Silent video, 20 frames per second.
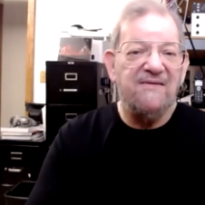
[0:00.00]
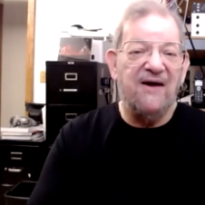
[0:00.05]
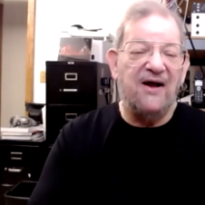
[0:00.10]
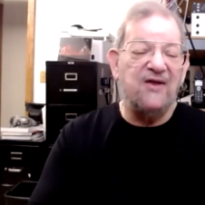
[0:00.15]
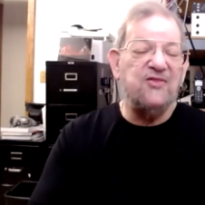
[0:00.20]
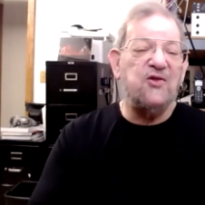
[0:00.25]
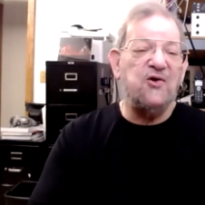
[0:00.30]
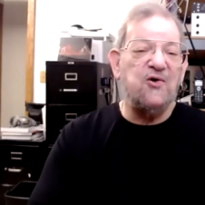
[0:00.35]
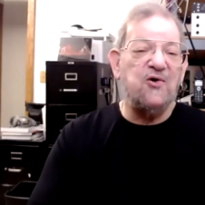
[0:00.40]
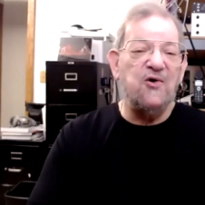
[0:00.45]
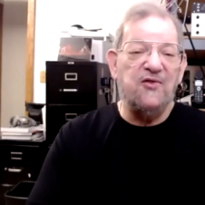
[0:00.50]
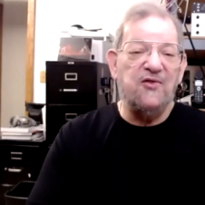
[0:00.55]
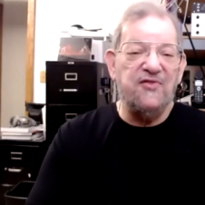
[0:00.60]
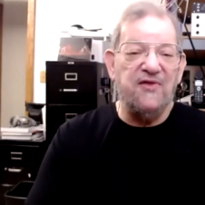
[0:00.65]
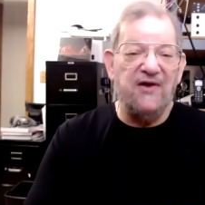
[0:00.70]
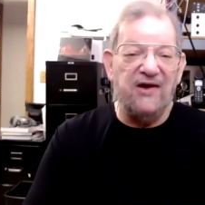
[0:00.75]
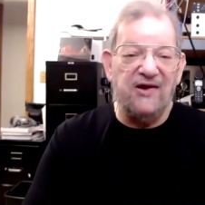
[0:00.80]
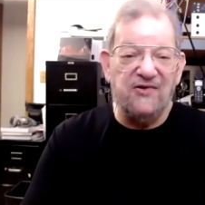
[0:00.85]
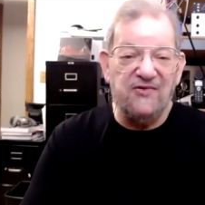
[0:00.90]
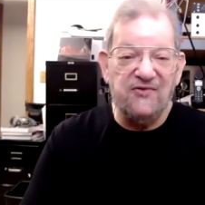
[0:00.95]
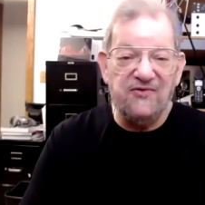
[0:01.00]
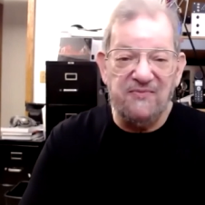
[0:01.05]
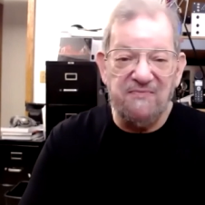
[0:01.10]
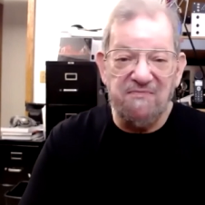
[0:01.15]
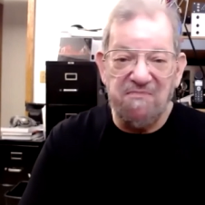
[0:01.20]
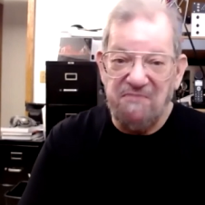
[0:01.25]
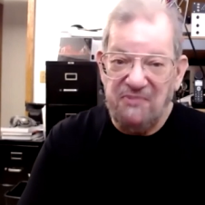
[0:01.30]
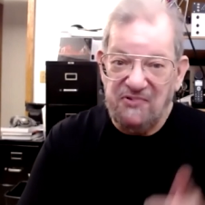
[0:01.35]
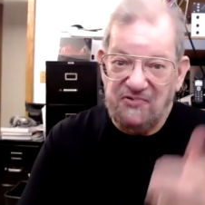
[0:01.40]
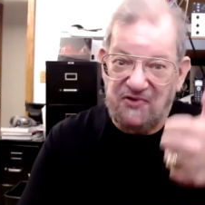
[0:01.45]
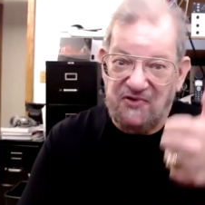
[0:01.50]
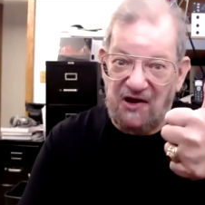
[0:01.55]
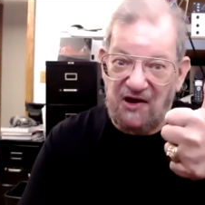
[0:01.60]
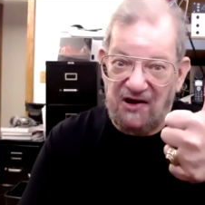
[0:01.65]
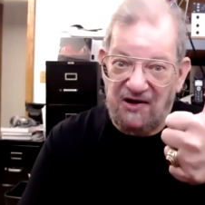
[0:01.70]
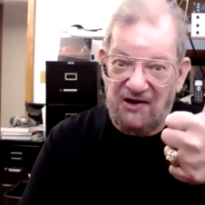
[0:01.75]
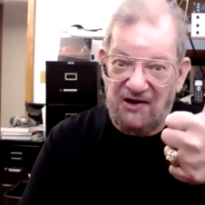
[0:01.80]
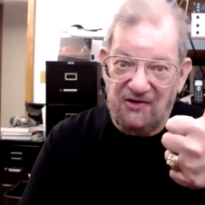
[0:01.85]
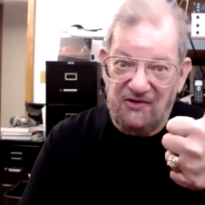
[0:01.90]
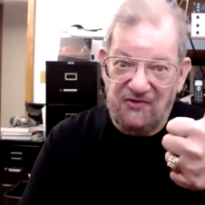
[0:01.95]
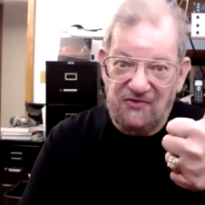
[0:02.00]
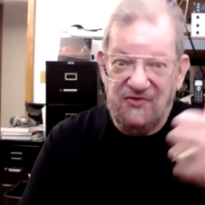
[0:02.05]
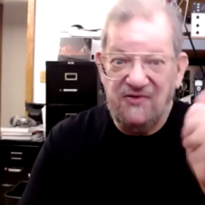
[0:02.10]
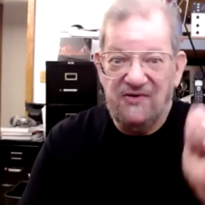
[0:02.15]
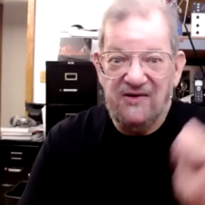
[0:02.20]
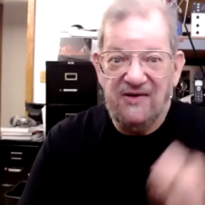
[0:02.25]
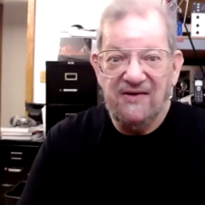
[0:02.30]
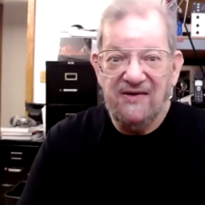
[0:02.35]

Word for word: like the good things, potatoes,